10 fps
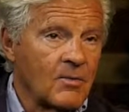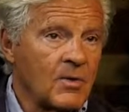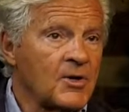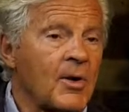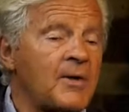
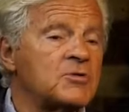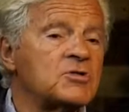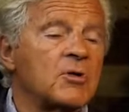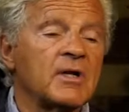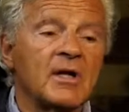Well, no, I was
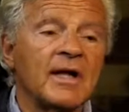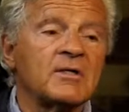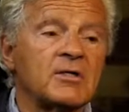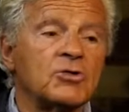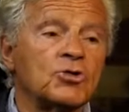only
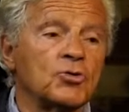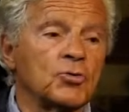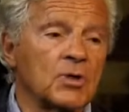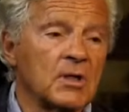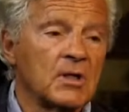elected in
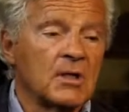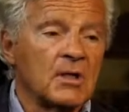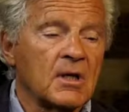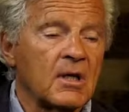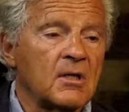June.
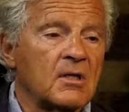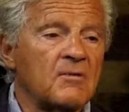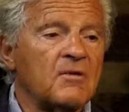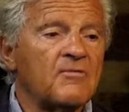The